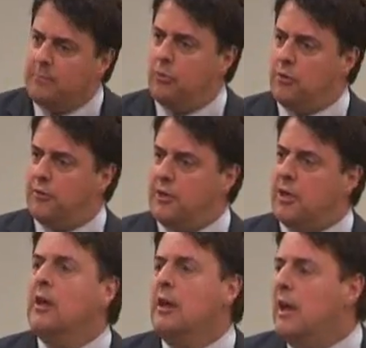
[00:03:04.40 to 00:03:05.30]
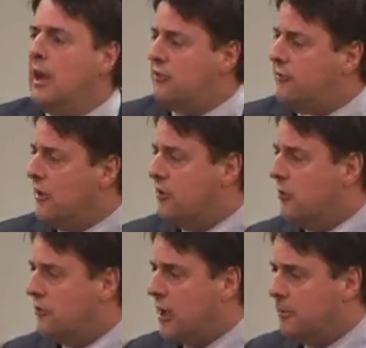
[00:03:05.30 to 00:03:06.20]
that point, I think. Here's a factor
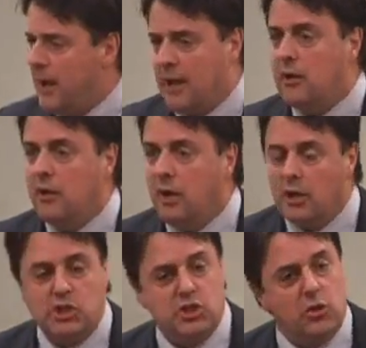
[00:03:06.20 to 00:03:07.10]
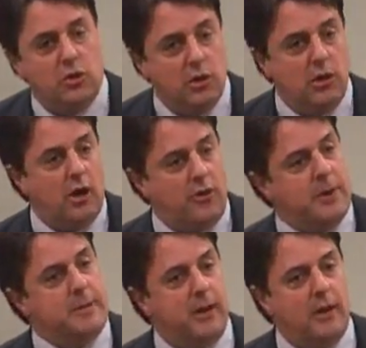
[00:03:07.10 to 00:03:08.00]
you can take back and shock other
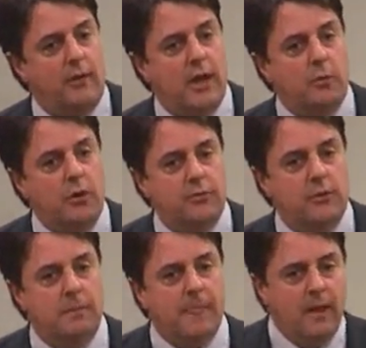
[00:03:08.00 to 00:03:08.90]
people out there with.